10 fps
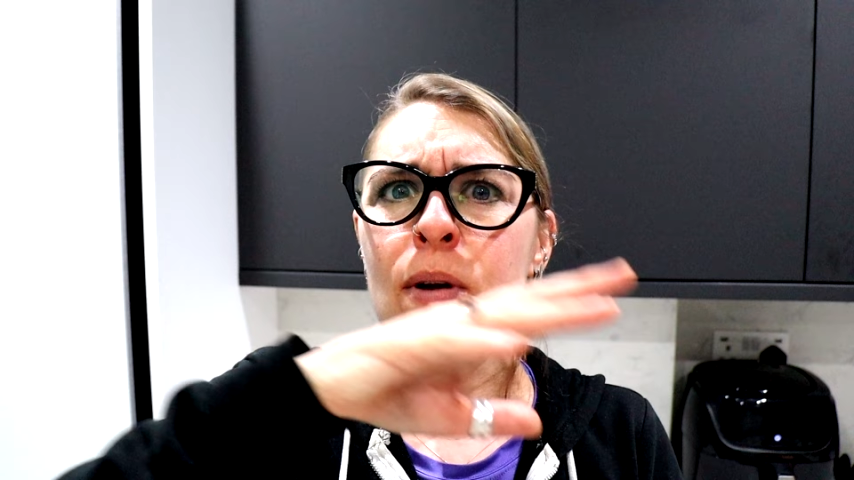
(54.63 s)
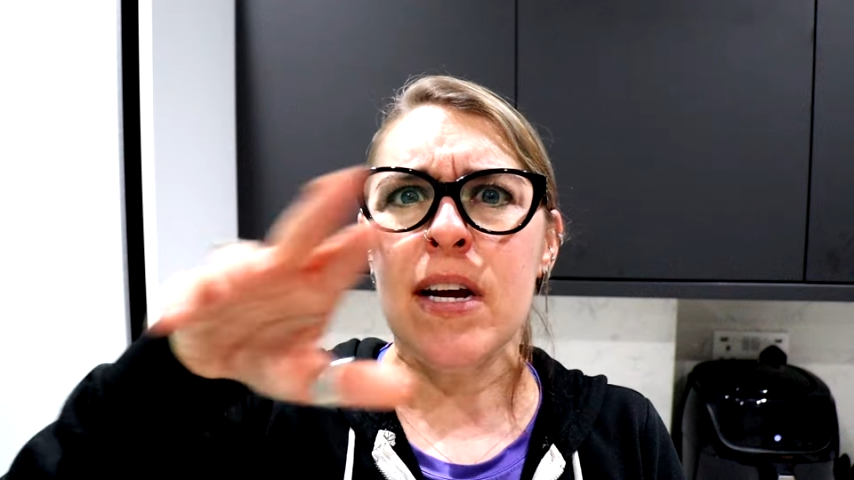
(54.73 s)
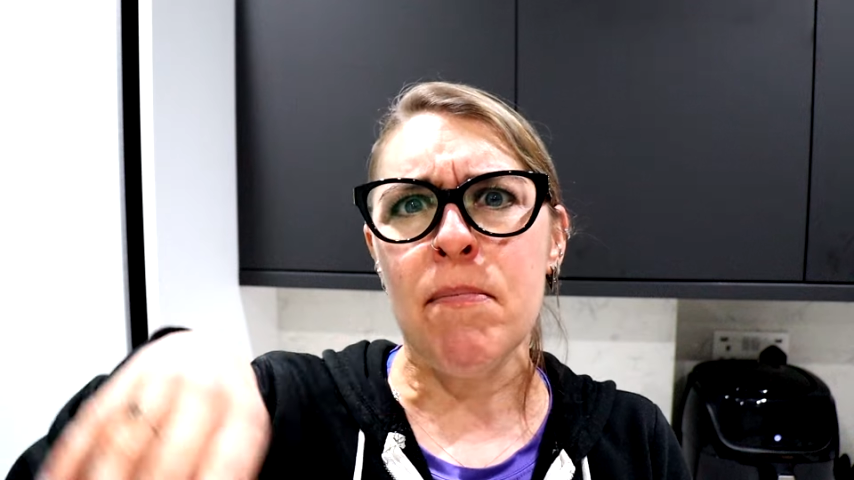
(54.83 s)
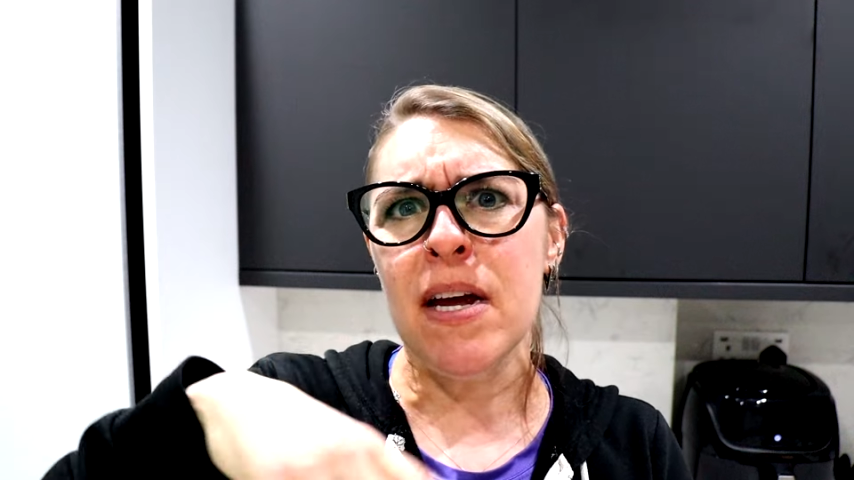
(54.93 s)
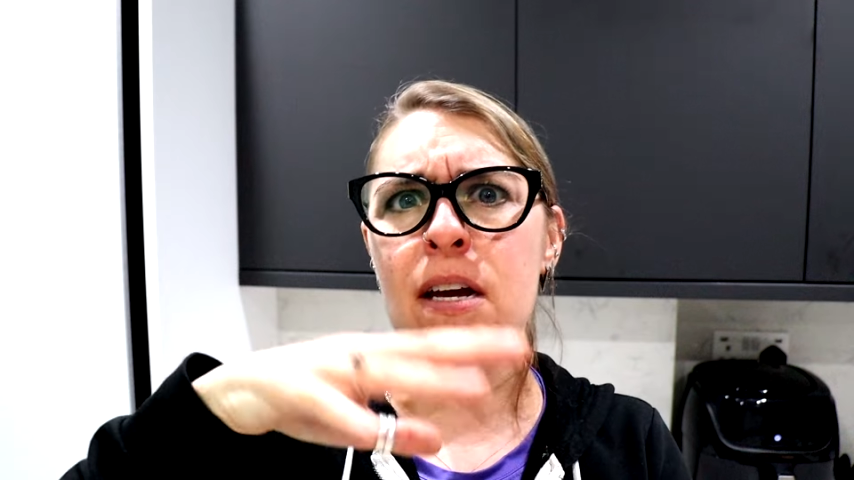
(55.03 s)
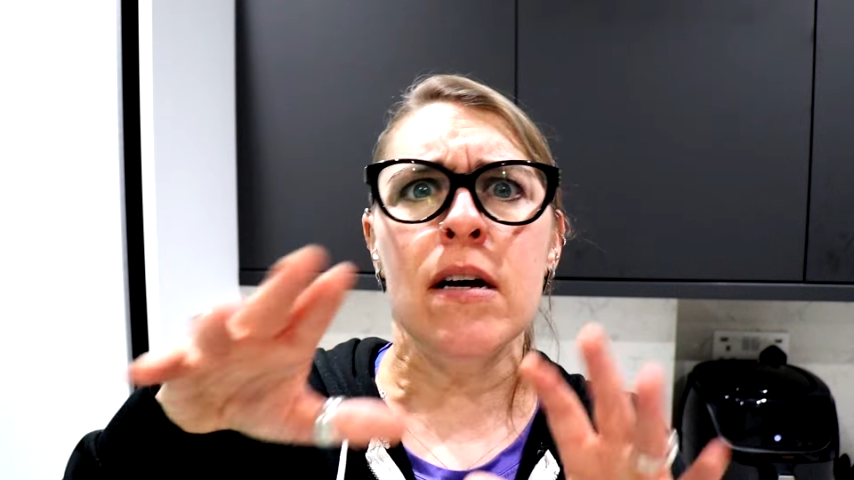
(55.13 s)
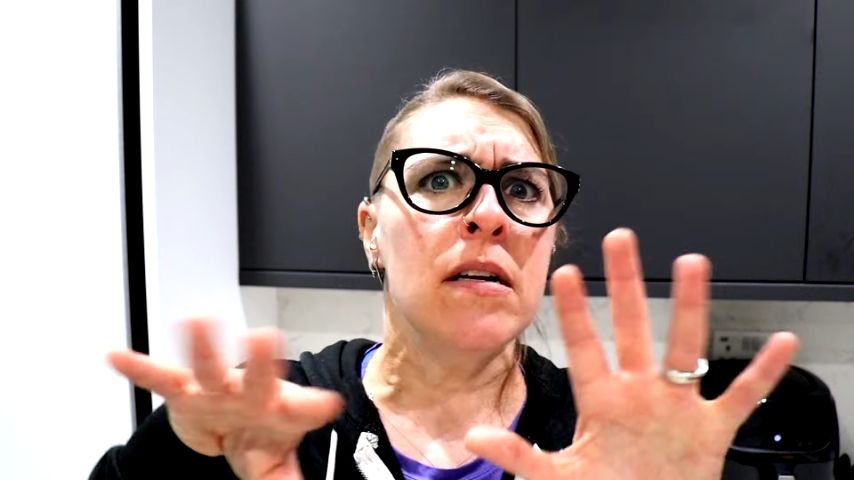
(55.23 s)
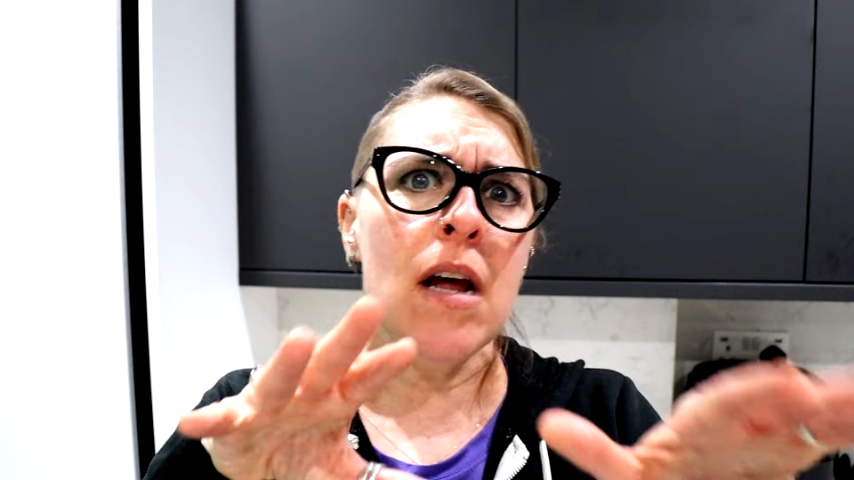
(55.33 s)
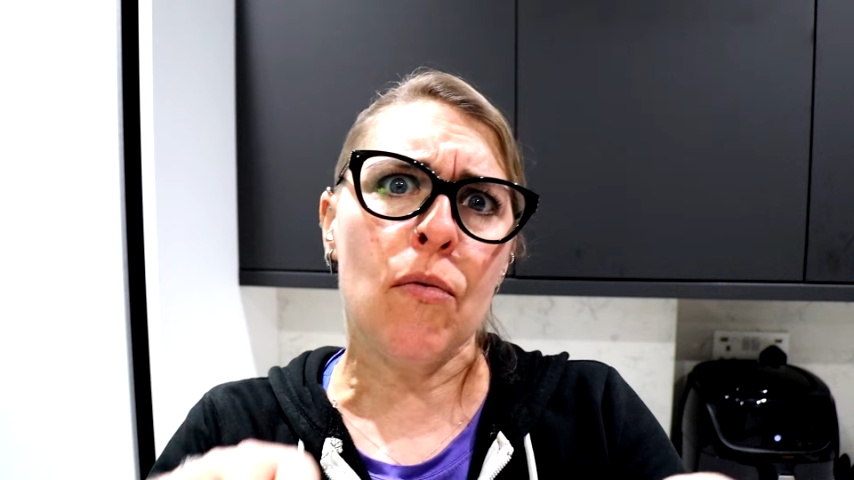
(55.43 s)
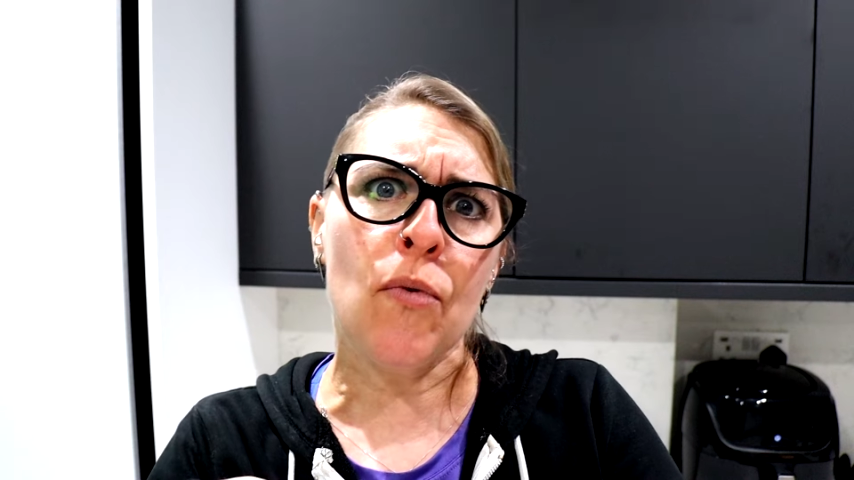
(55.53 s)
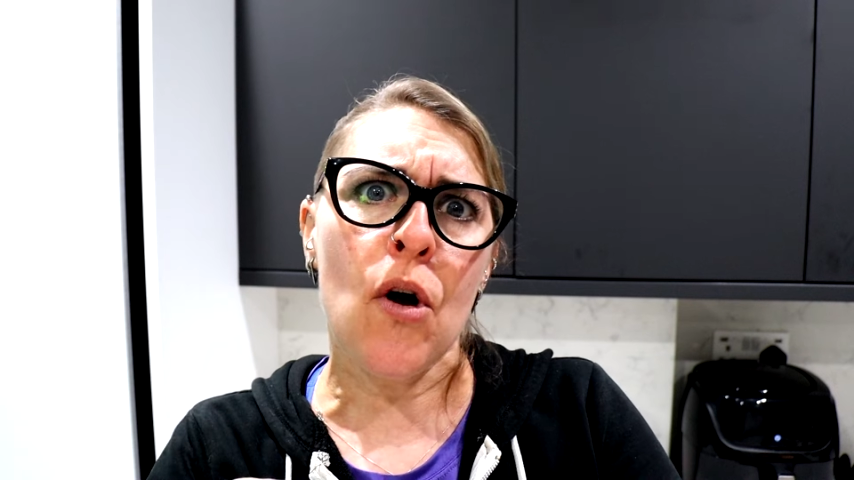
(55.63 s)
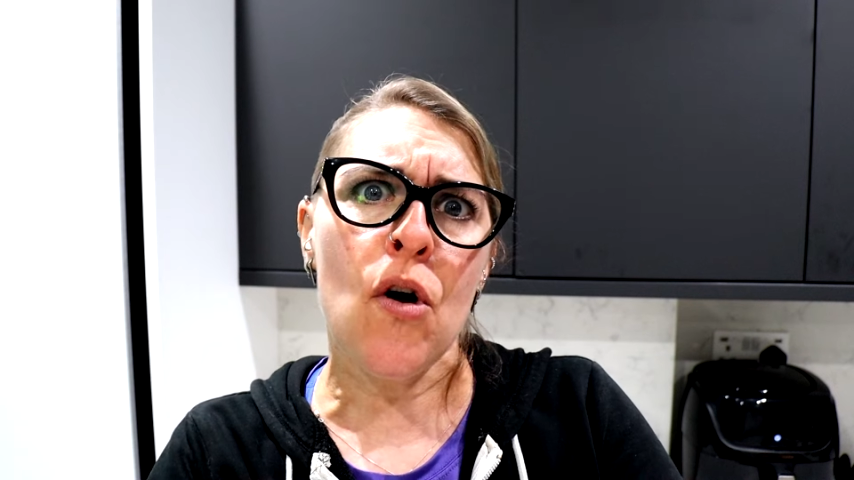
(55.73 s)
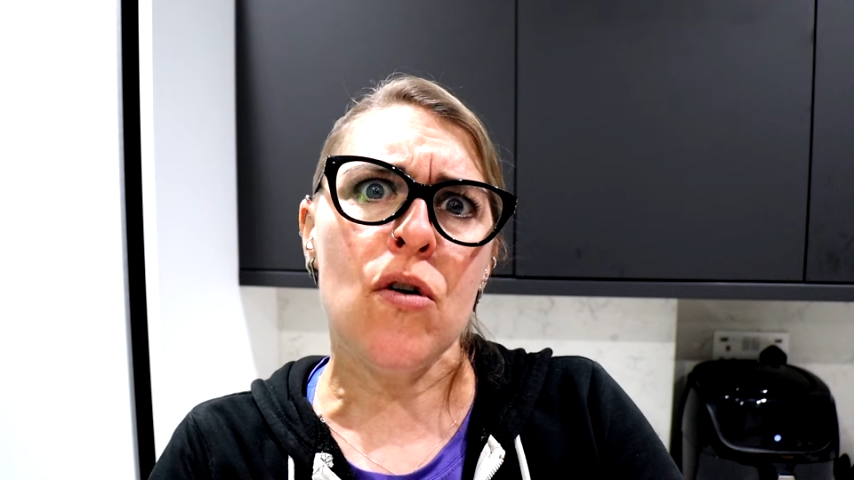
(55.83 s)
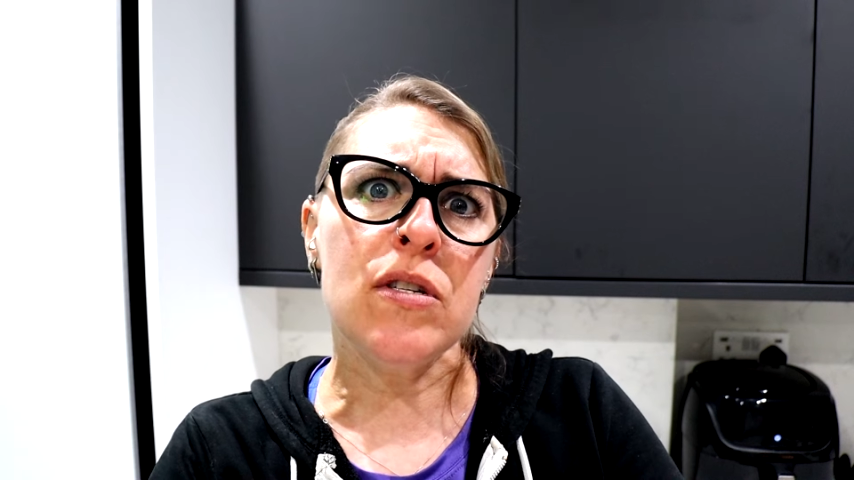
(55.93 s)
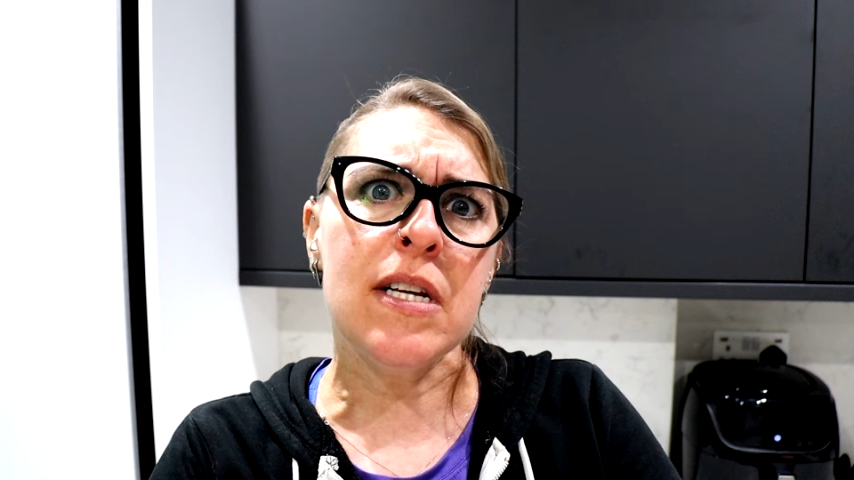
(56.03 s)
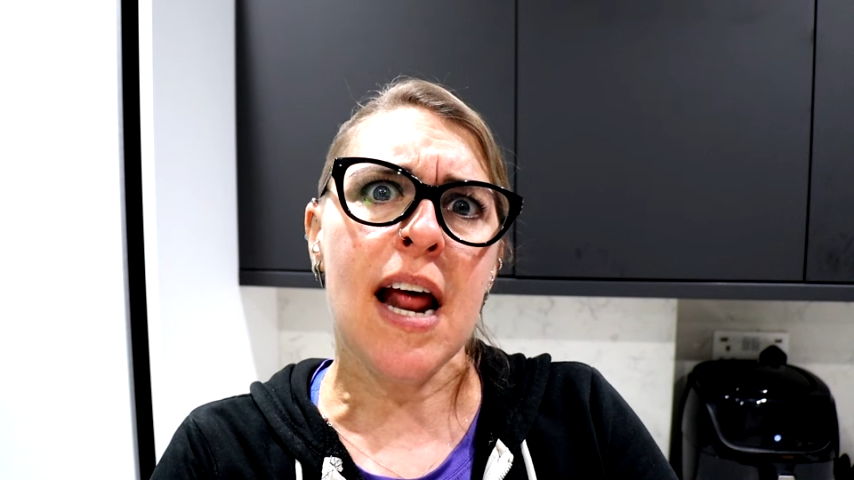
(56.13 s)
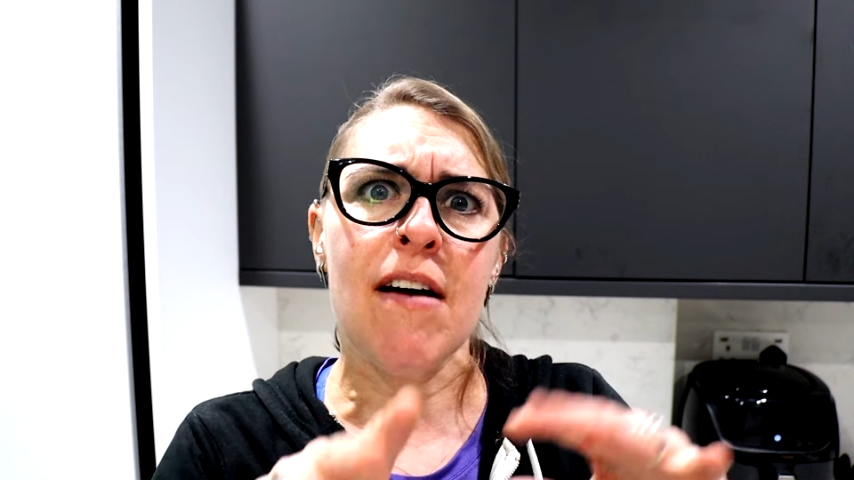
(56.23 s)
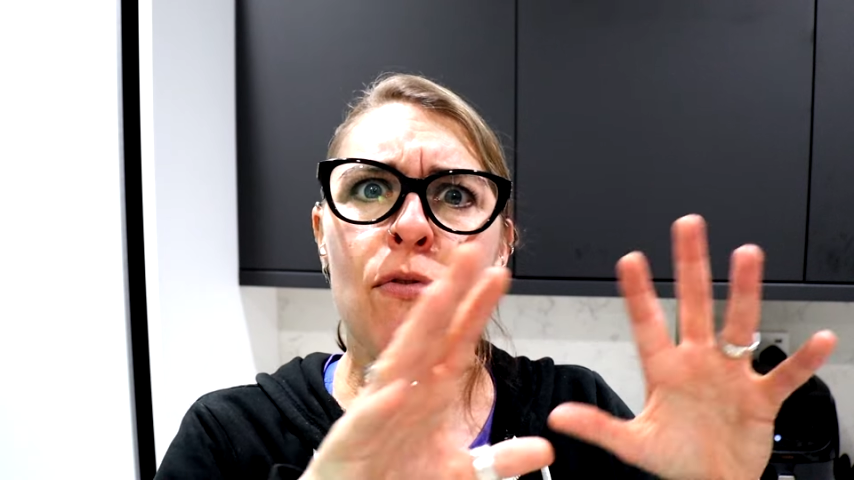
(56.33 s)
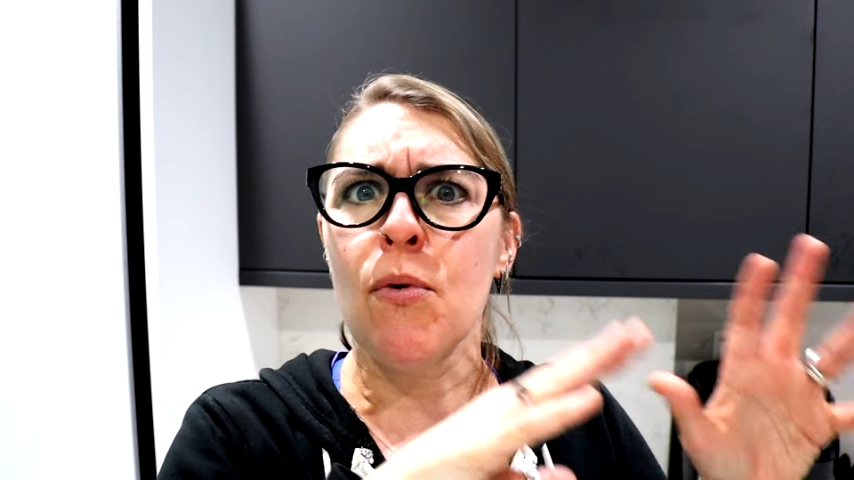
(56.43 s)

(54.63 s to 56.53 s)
we can make a nut roast and have the